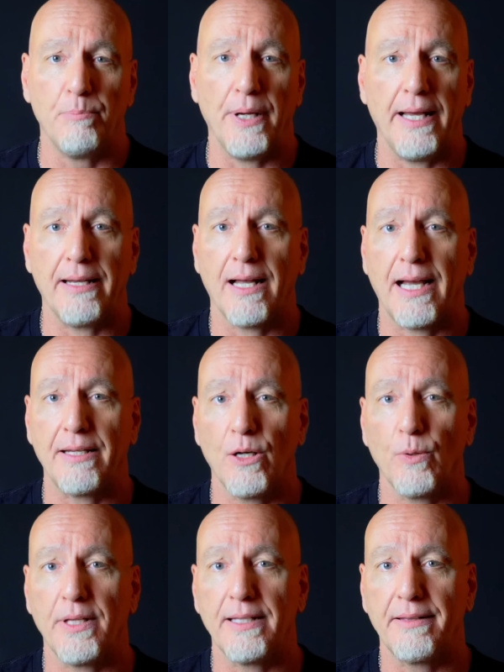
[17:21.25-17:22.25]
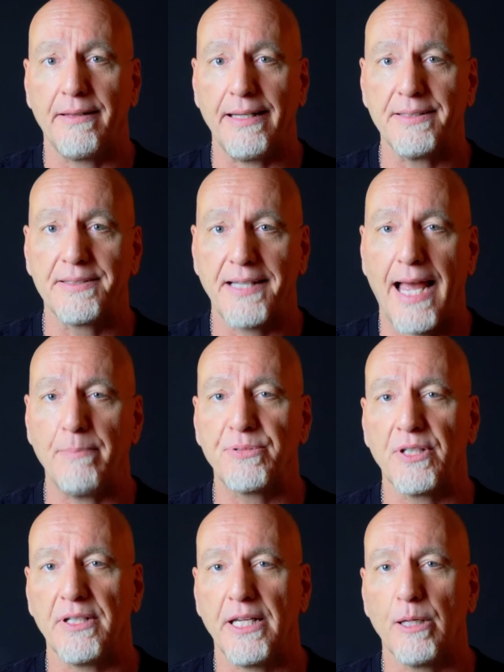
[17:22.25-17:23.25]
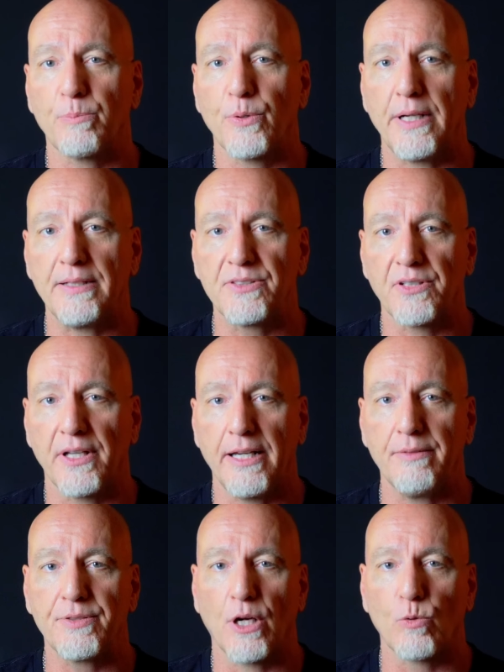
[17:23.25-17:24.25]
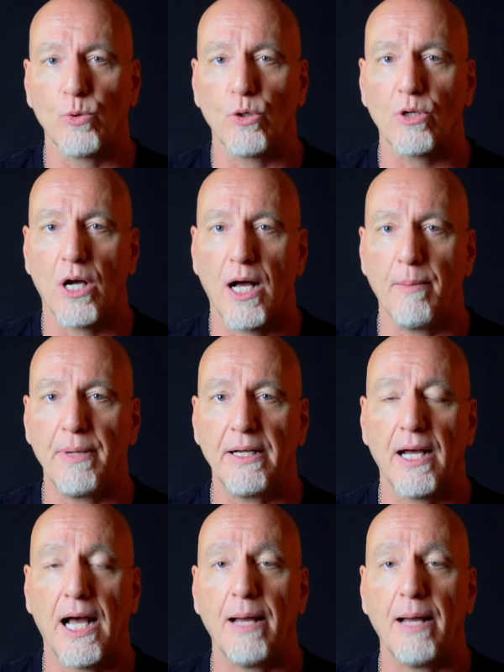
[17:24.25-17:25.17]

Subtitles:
but I know that these types of neoprene sleeves are real common.